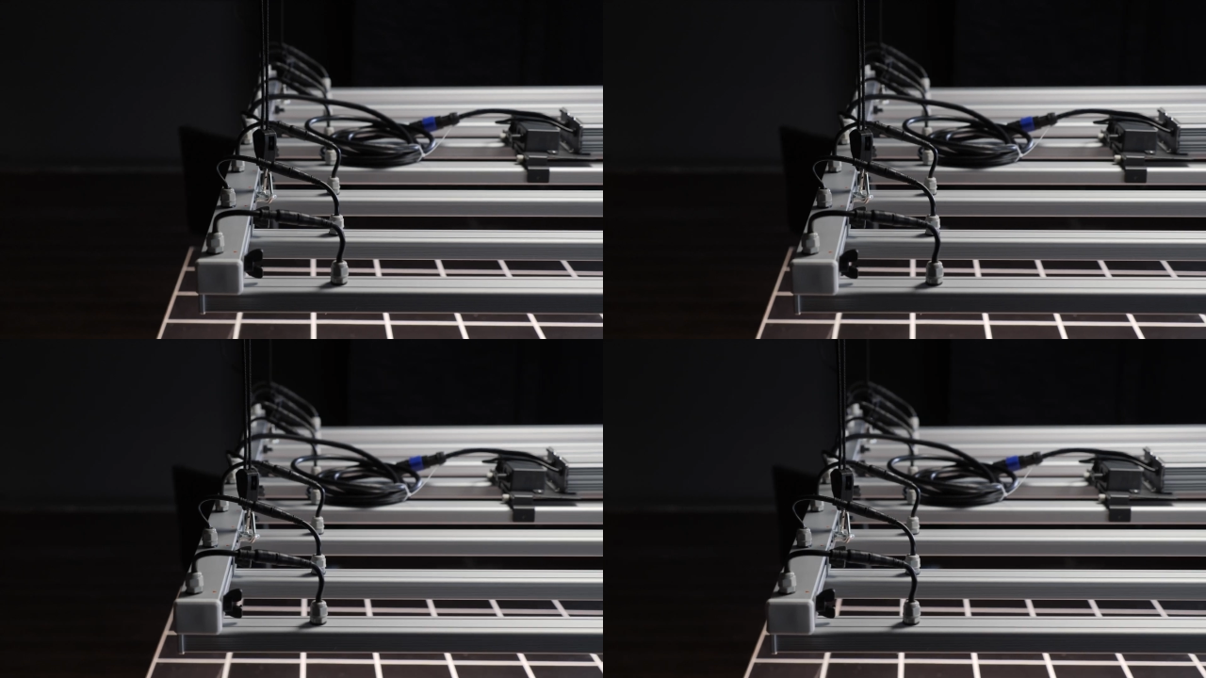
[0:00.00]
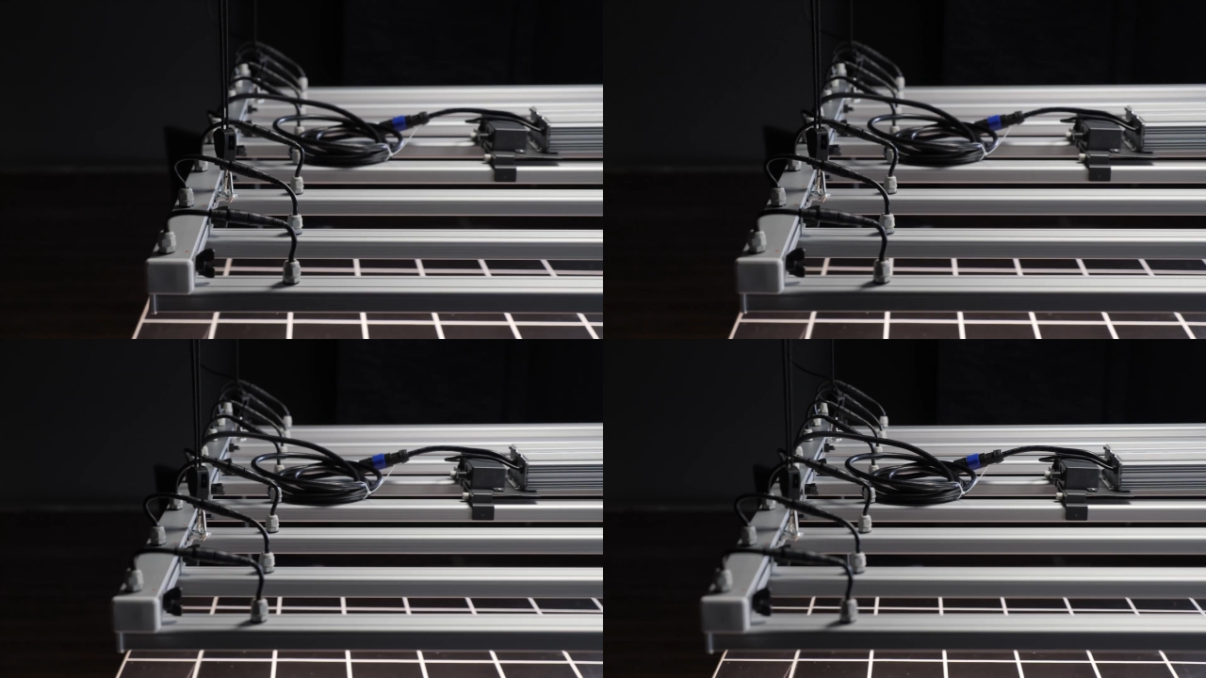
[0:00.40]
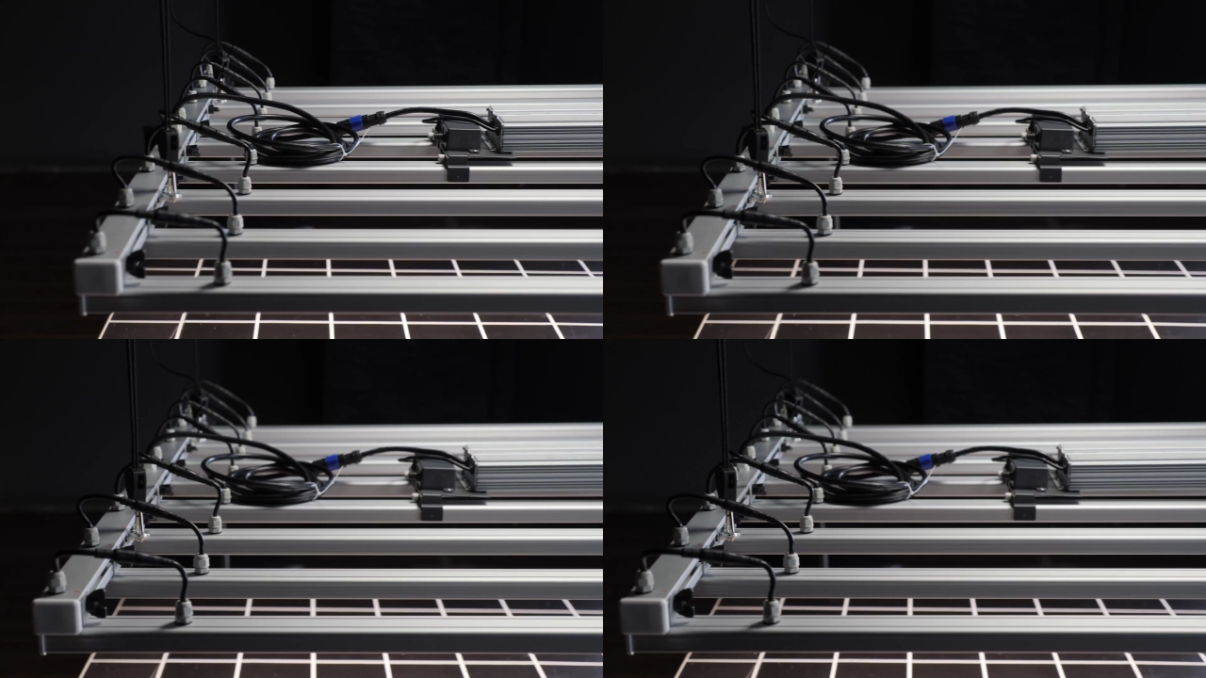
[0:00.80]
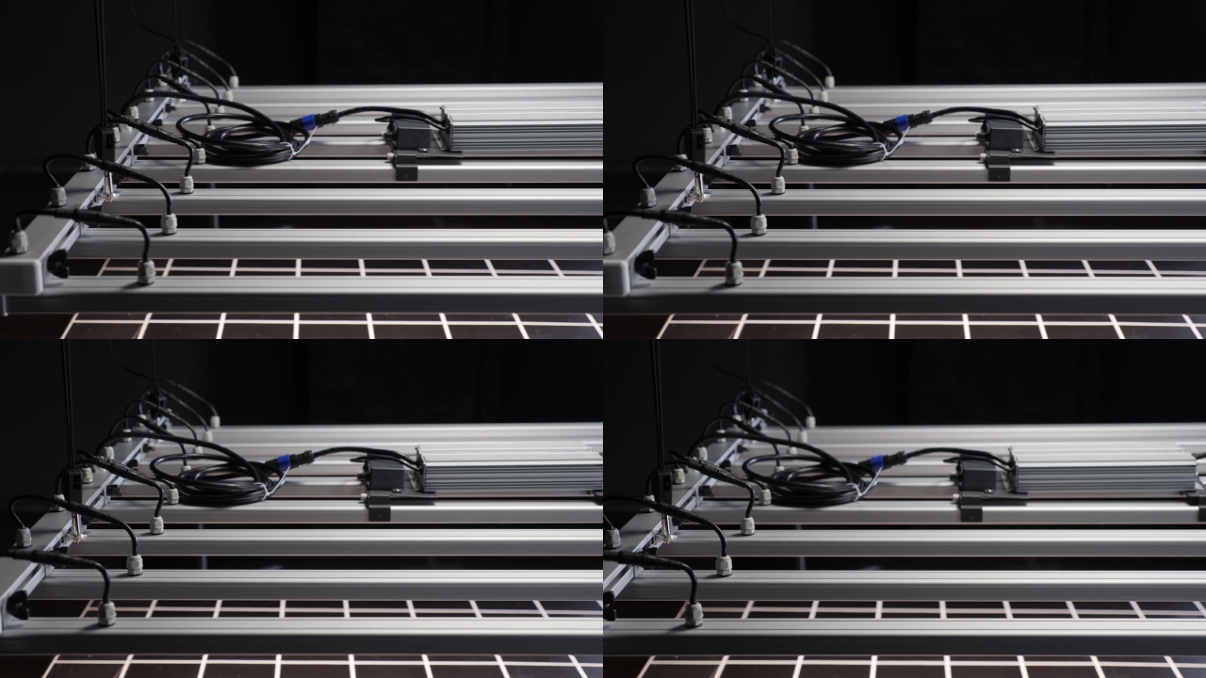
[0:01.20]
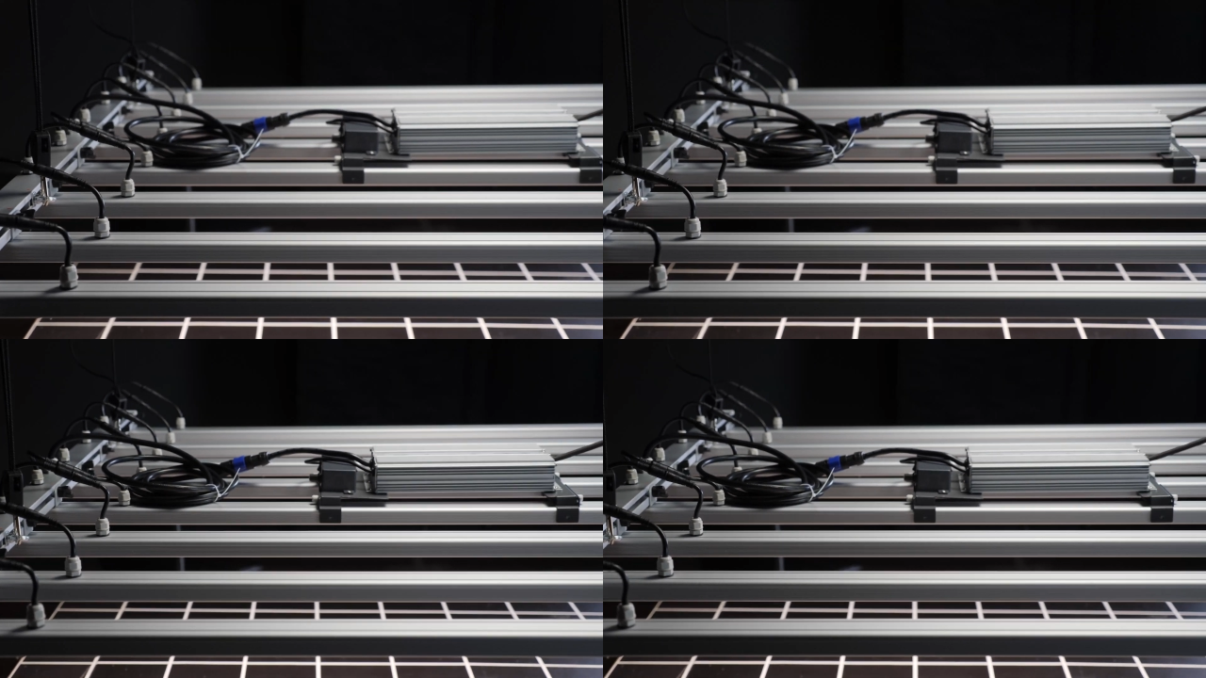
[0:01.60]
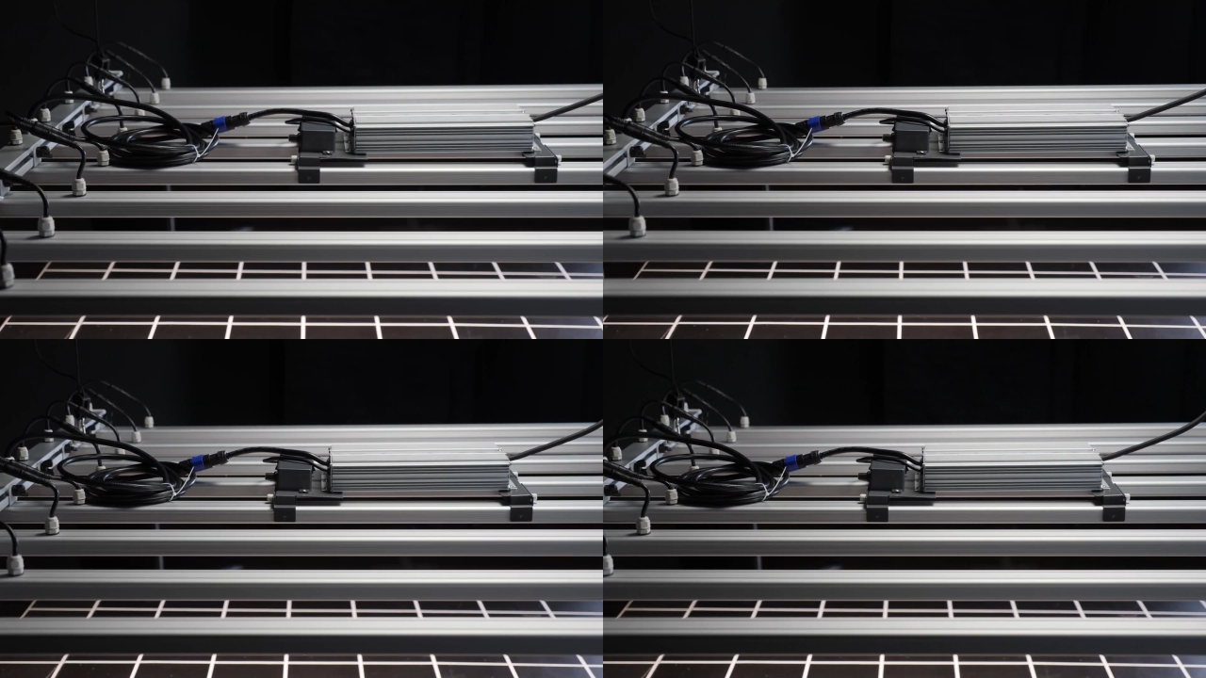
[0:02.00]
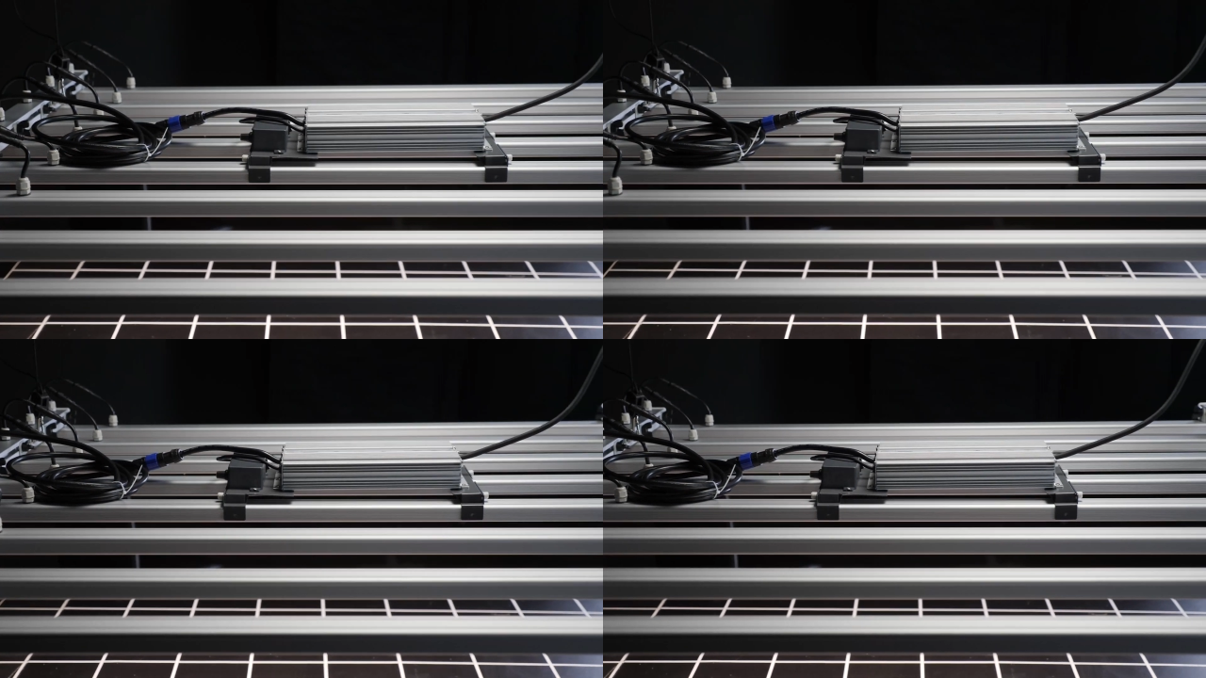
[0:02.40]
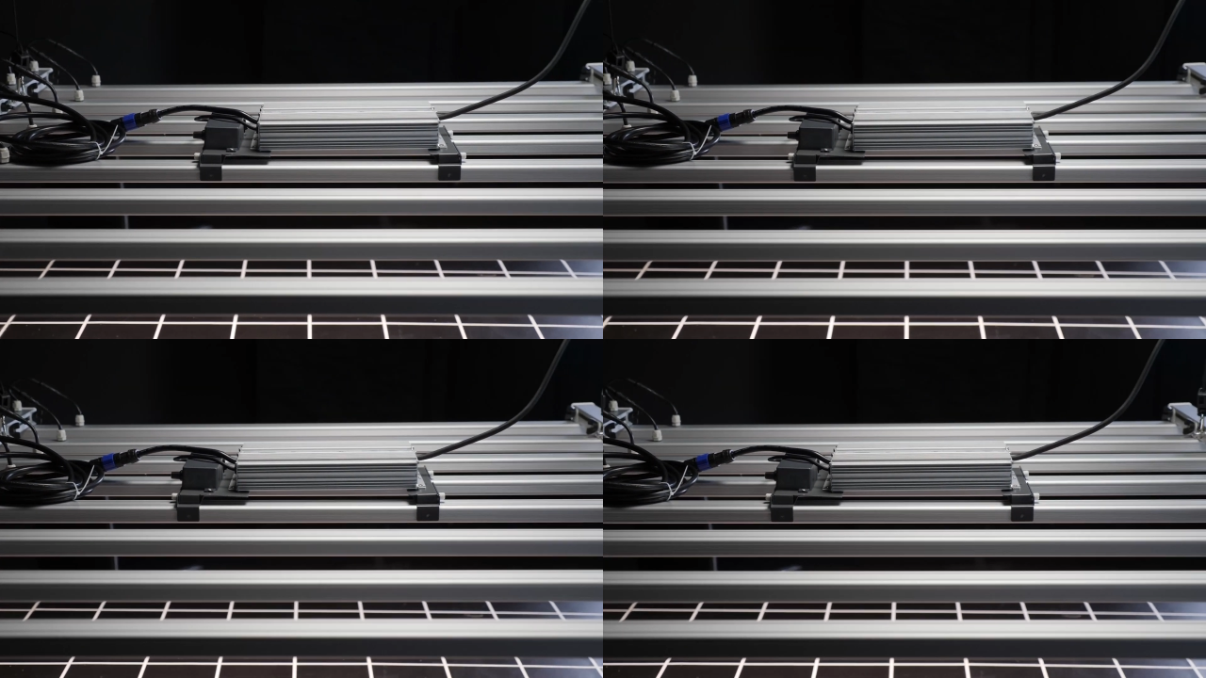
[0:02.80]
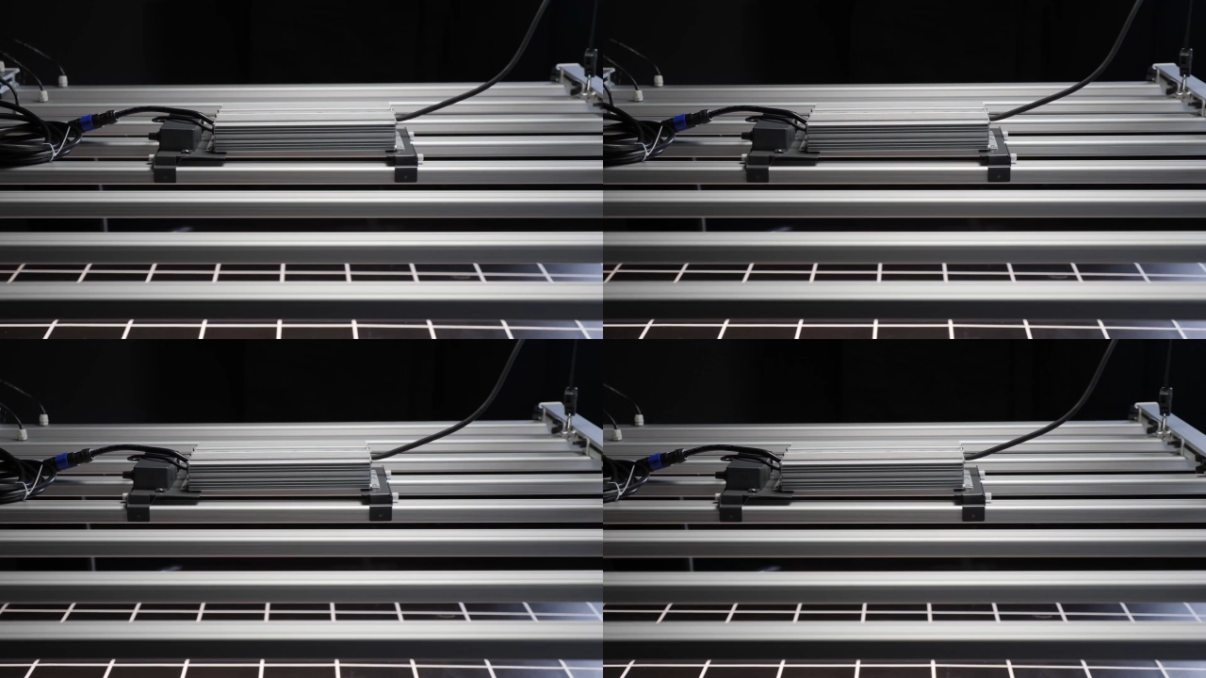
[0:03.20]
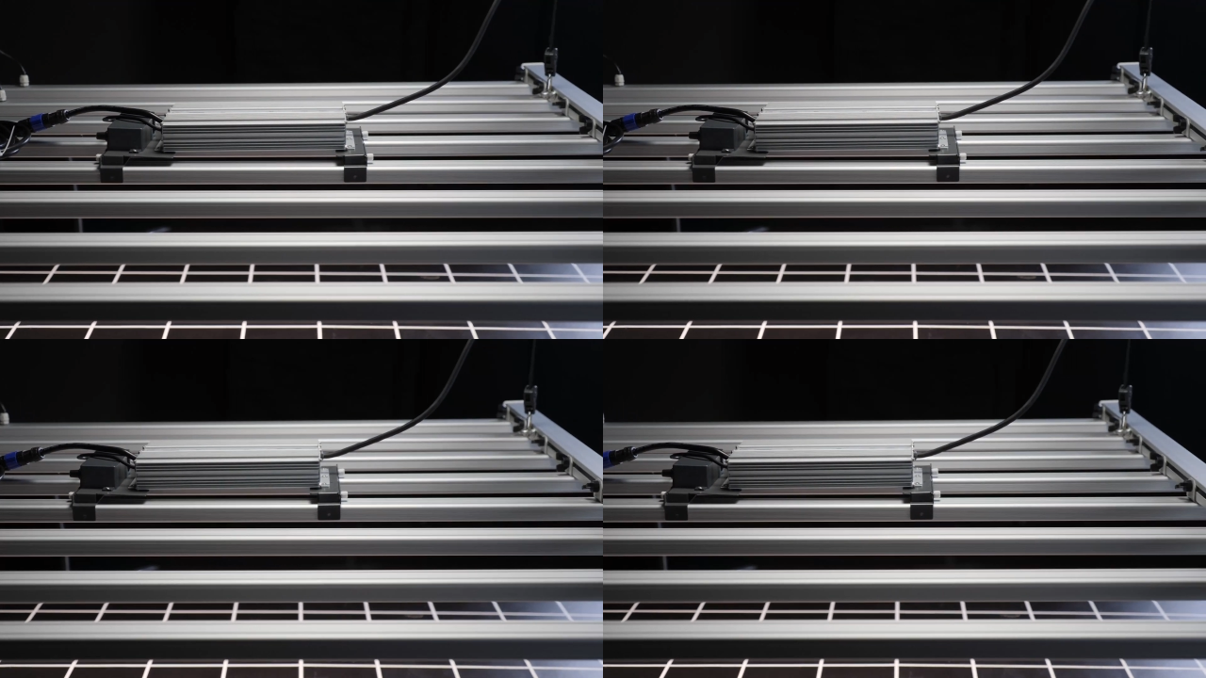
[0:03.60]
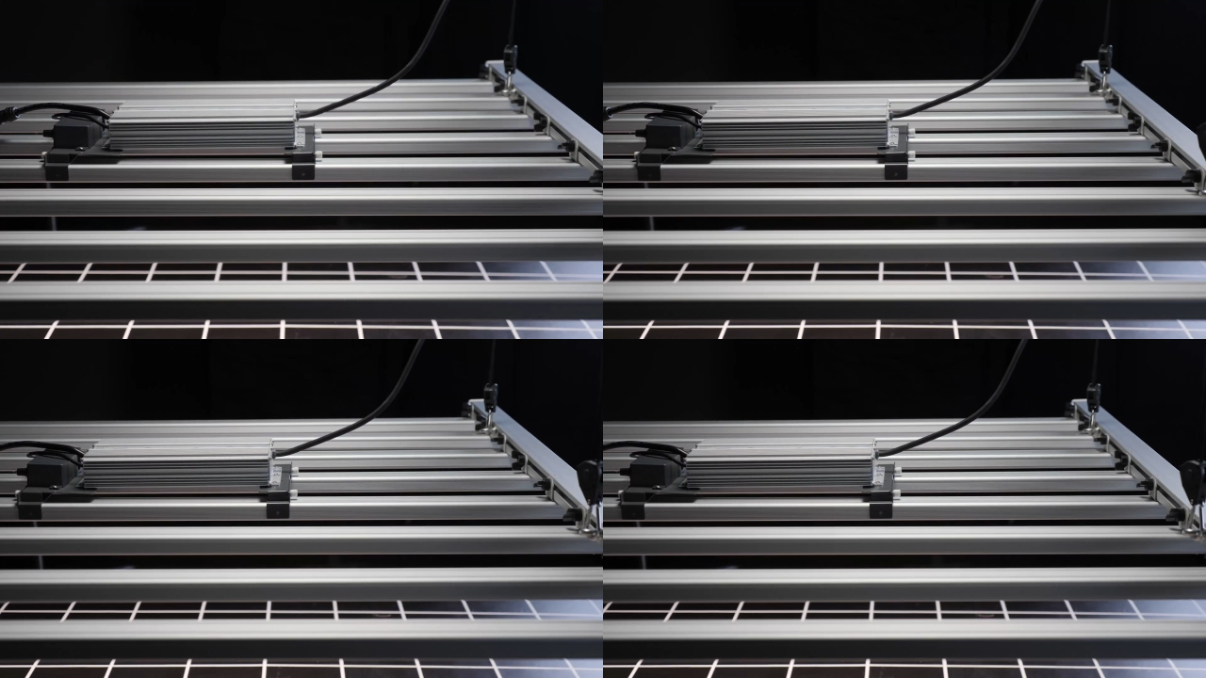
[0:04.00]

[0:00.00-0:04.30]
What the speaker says: [unreadable: no face in view]